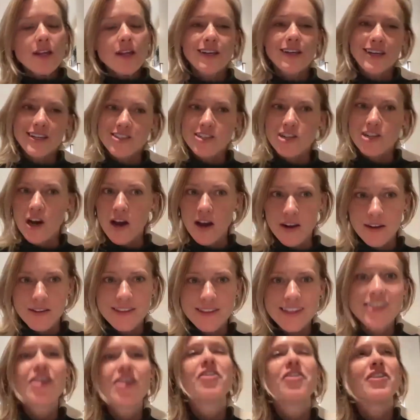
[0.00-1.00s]
like it's not
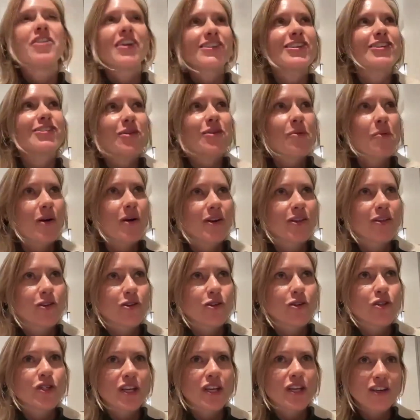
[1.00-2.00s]
this isn't one of
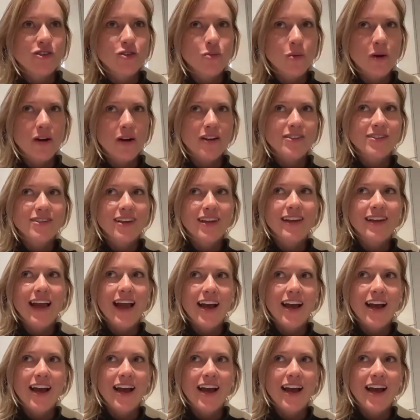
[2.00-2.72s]
those things where it's like